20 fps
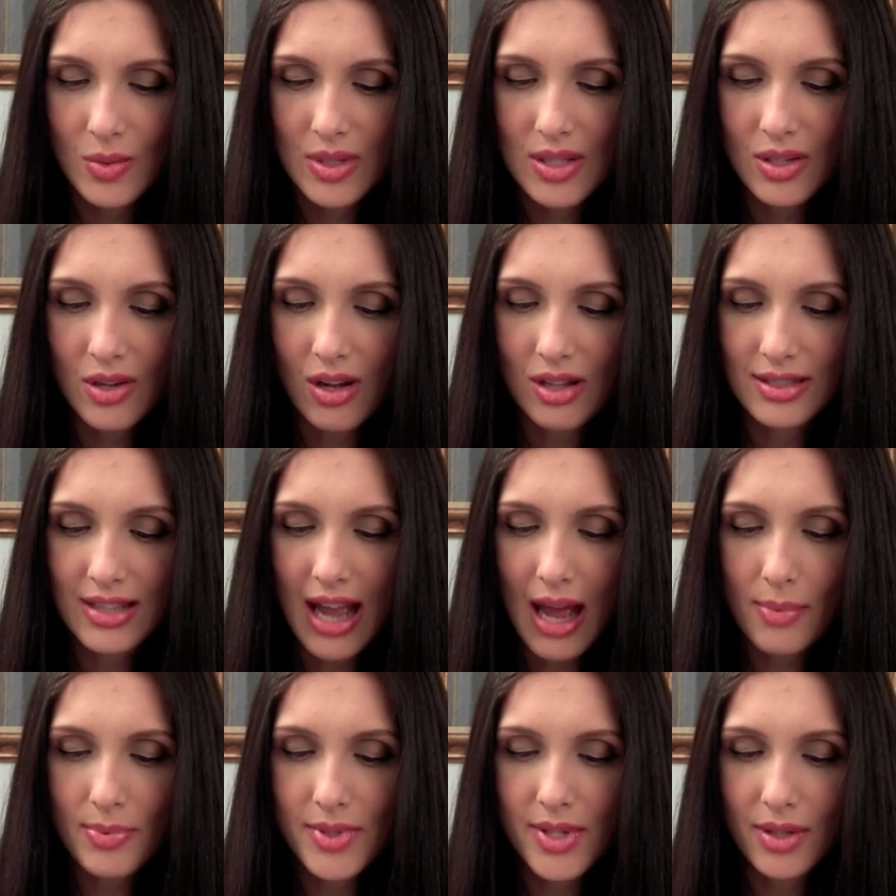one's called
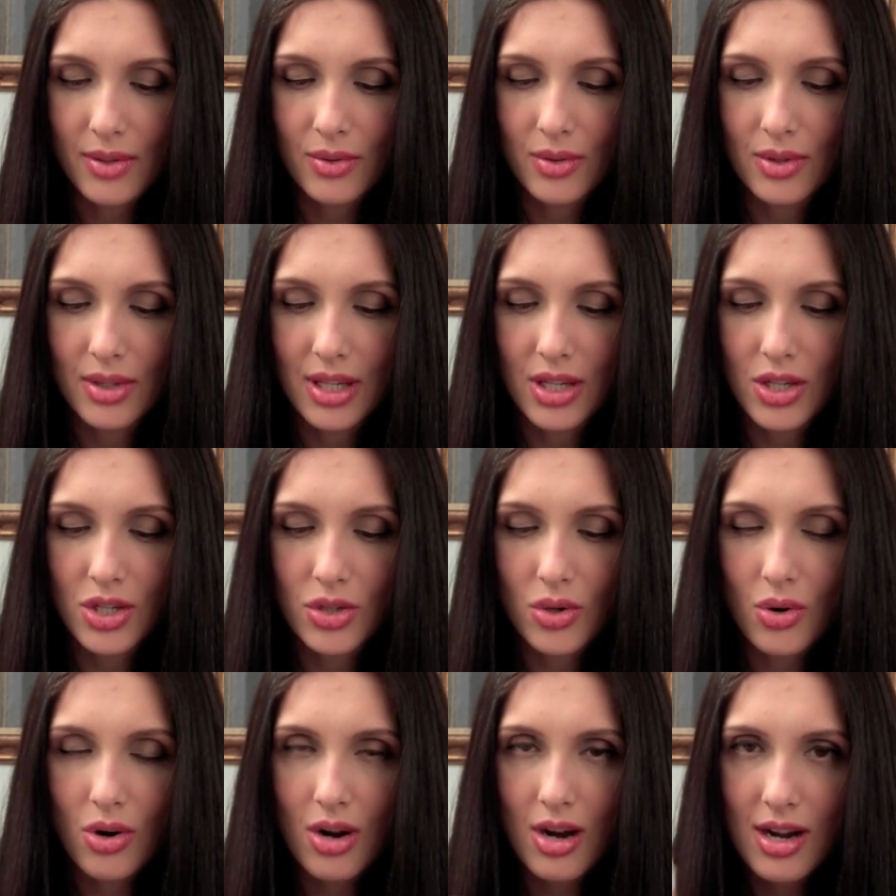Absolutely
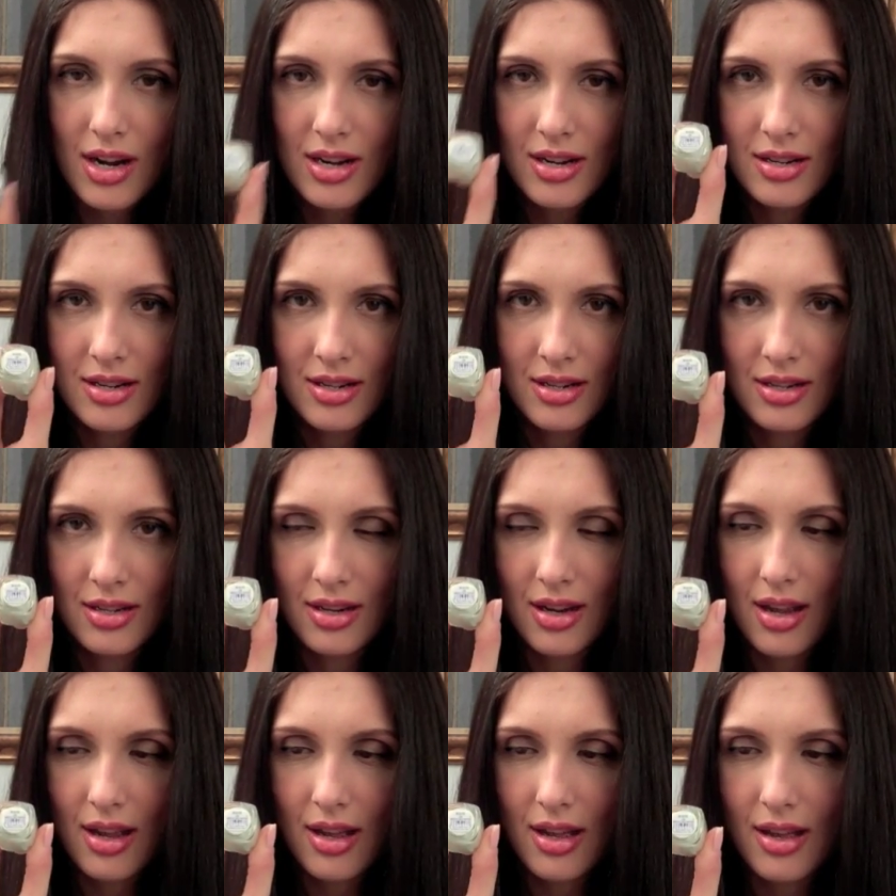Sure,
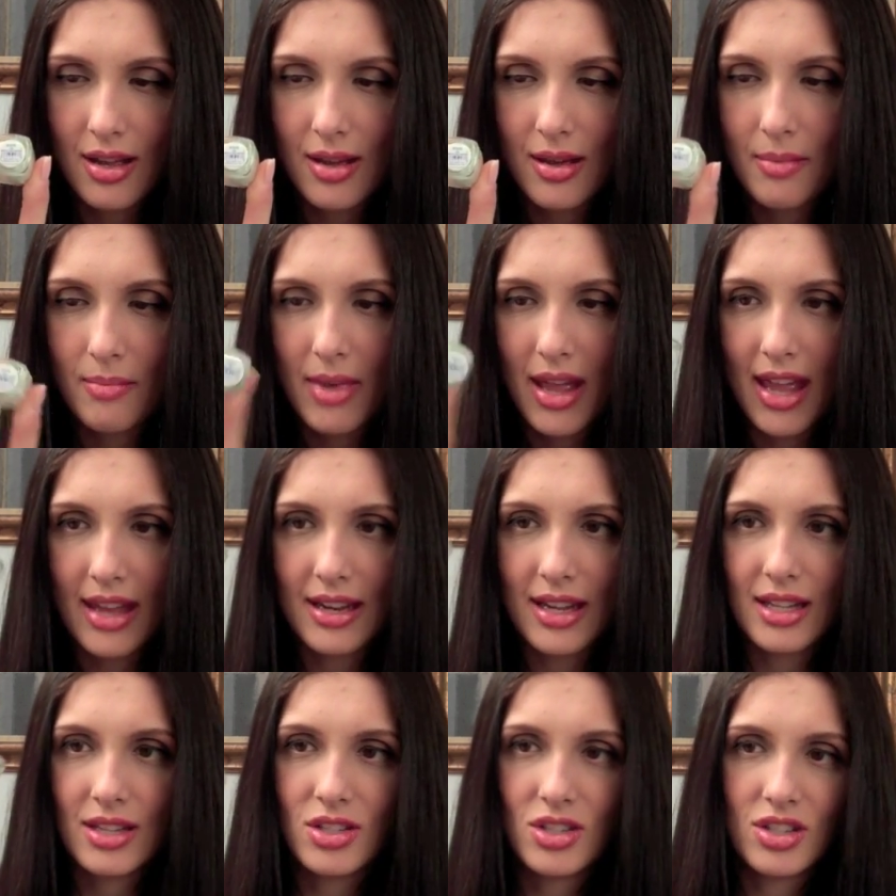and
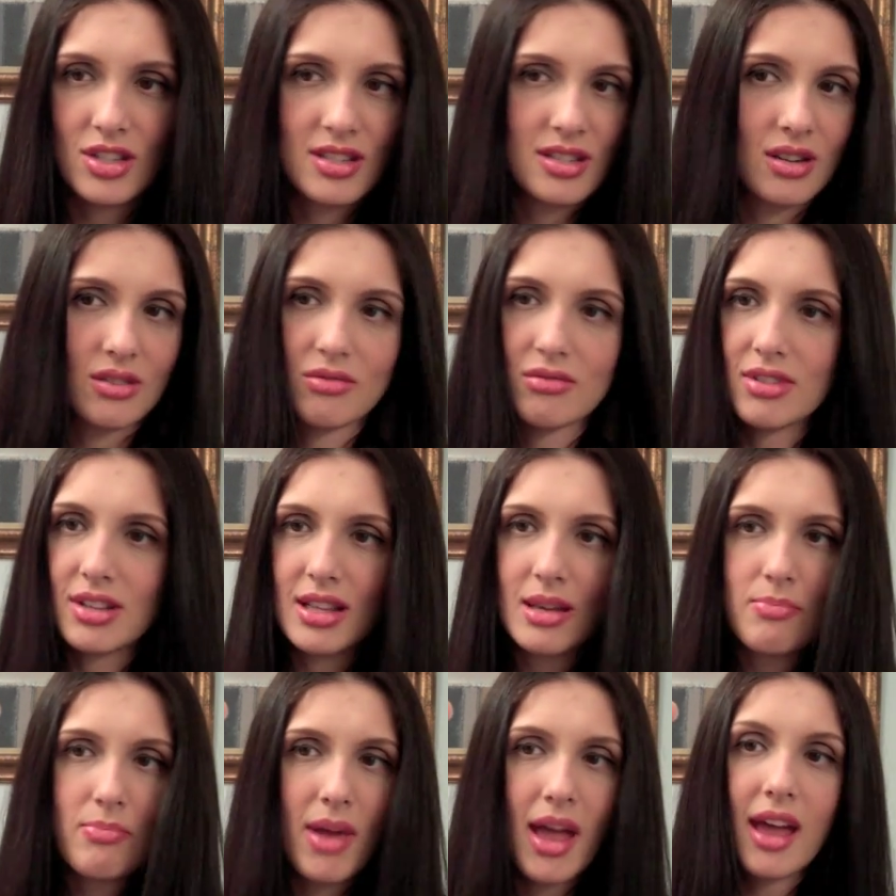it's just a
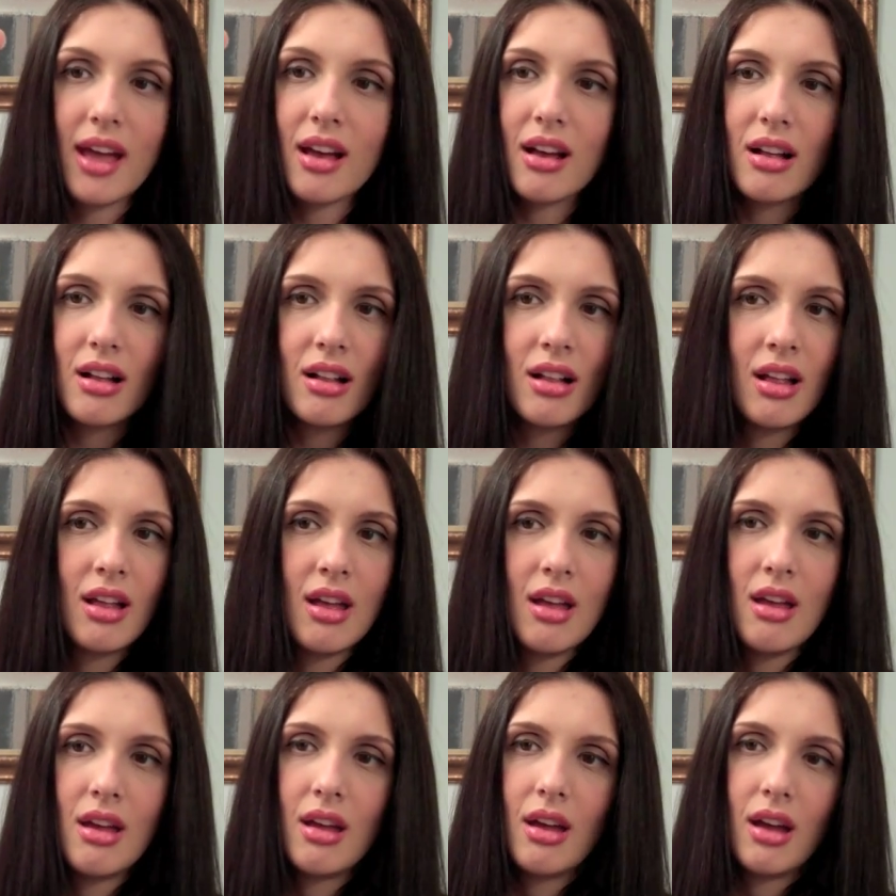really pale
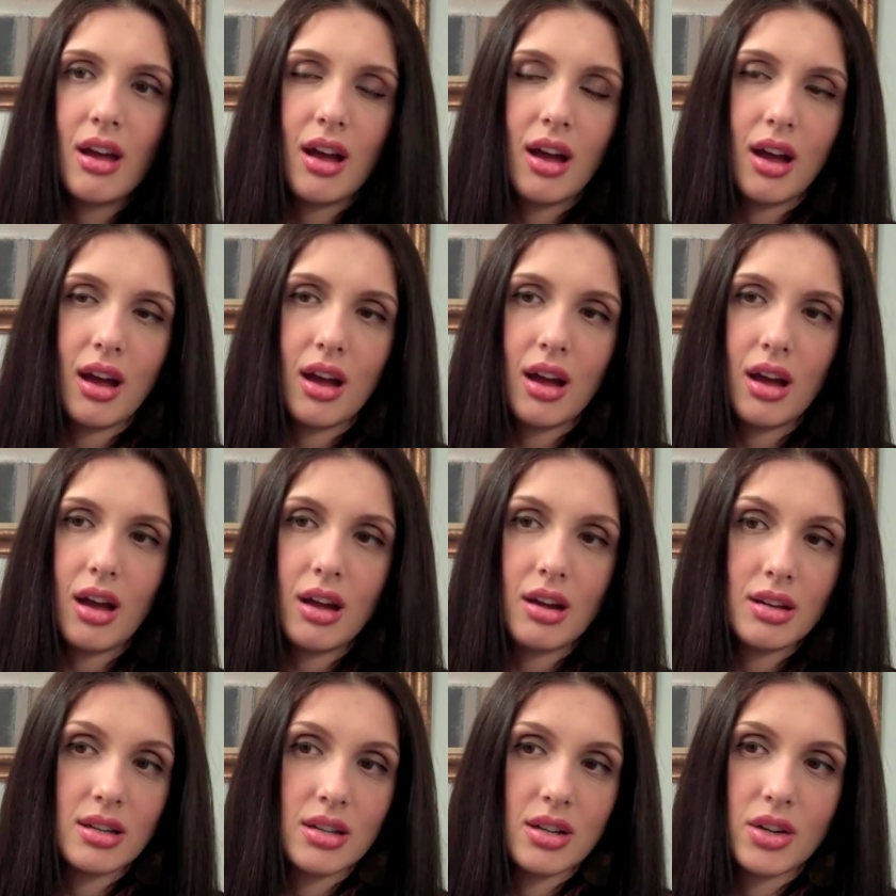
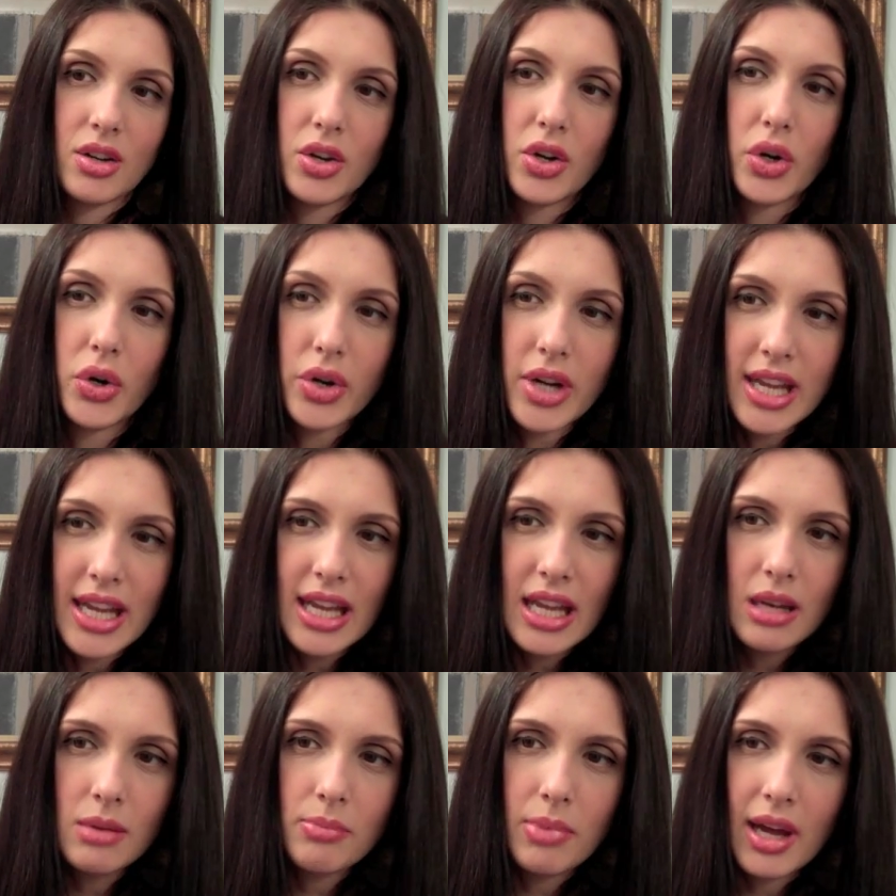
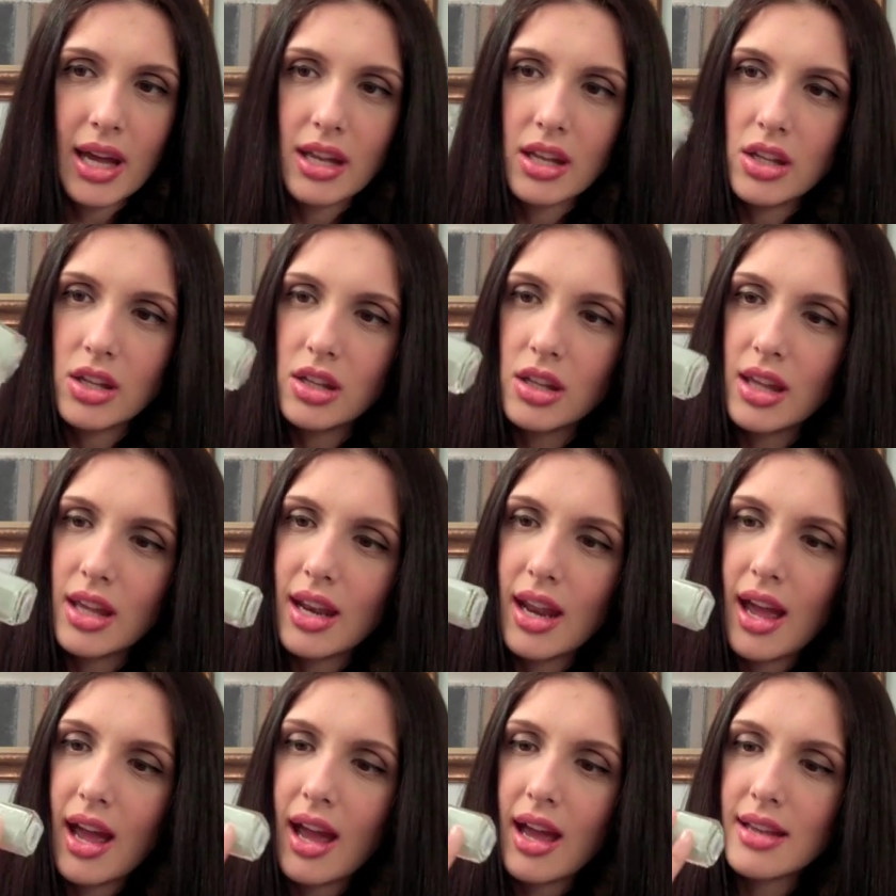green, but it
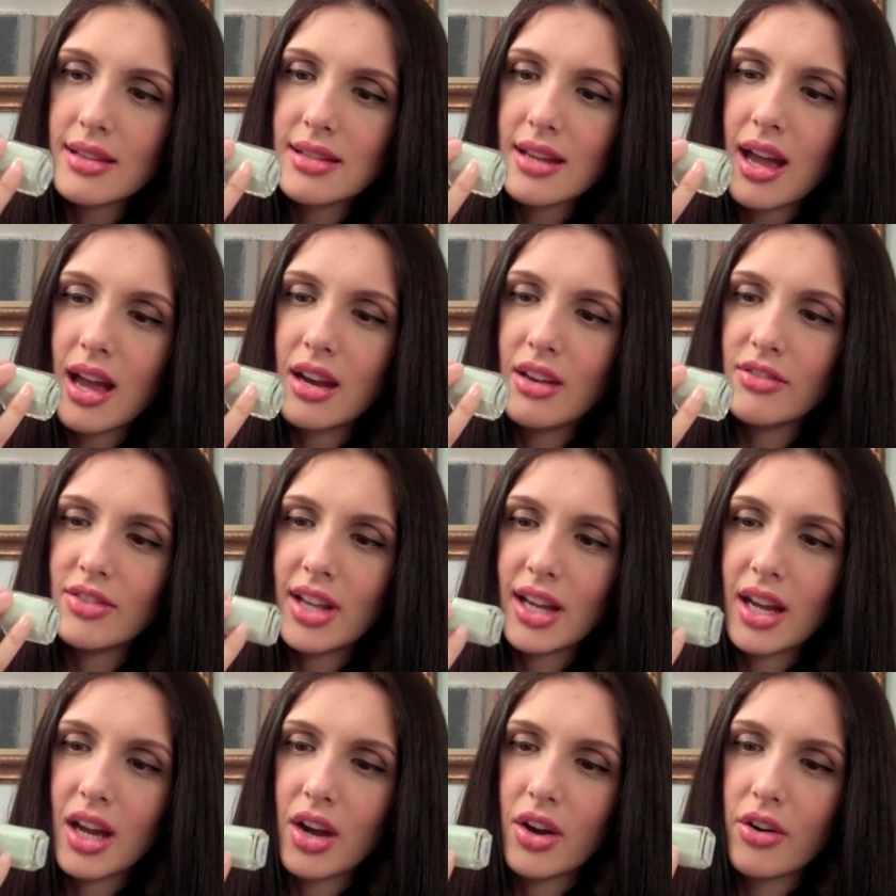has kind of
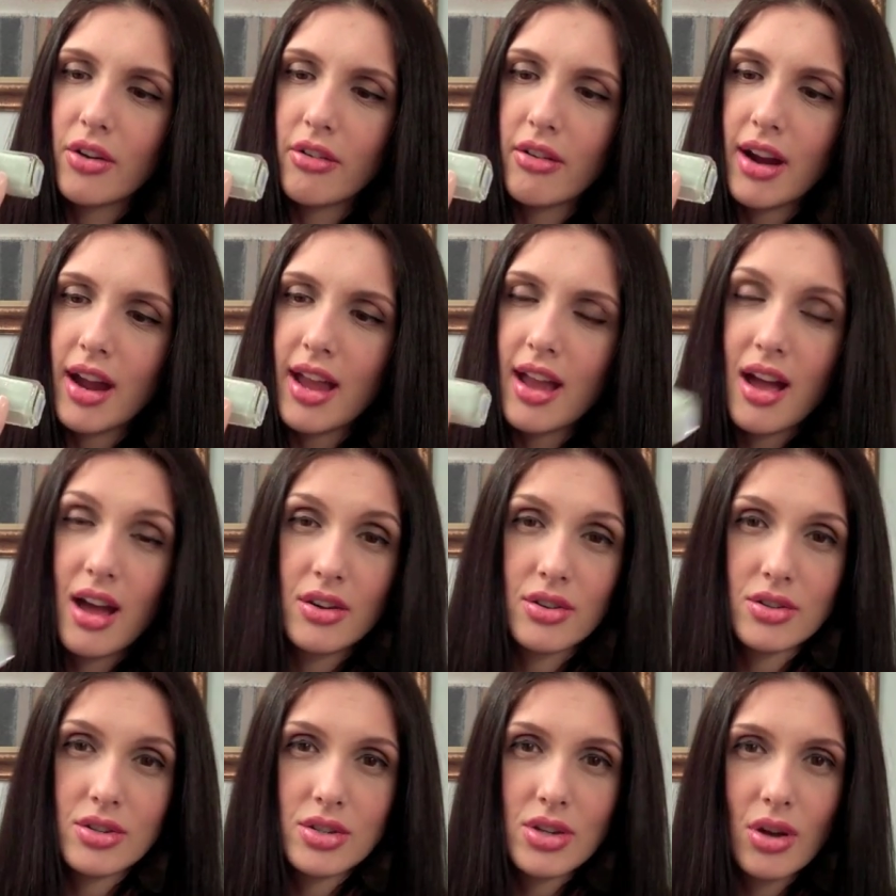like a gray
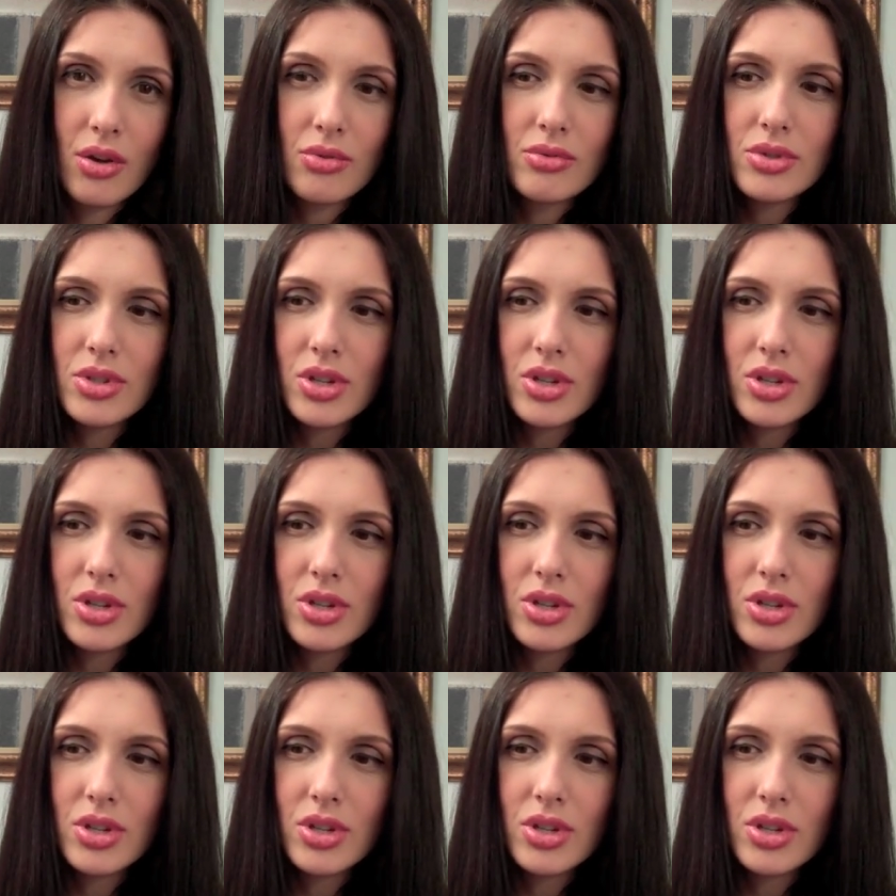undertone